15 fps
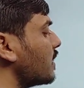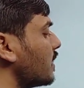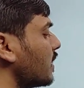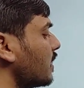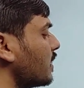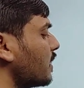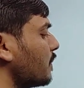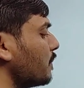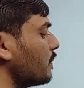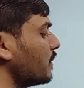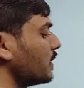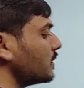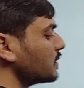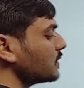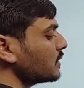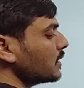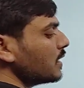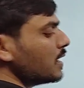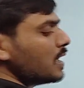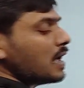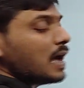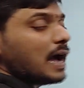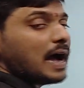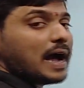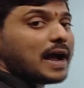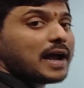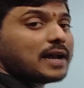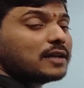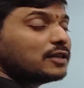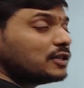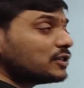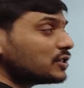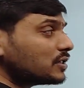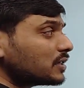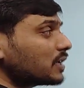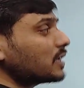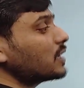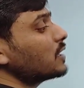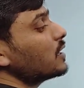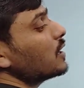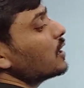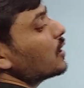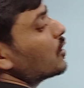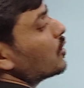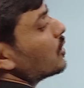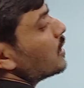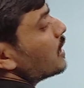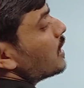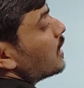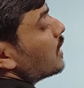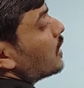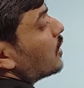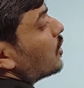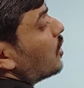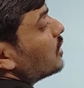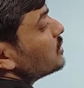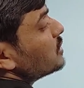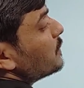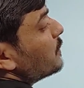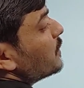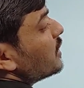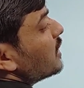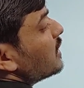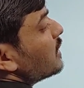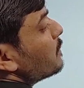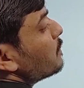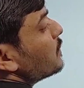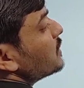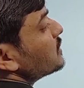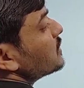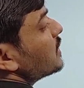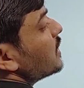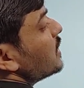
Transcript: Real numbers. And this concept real numbers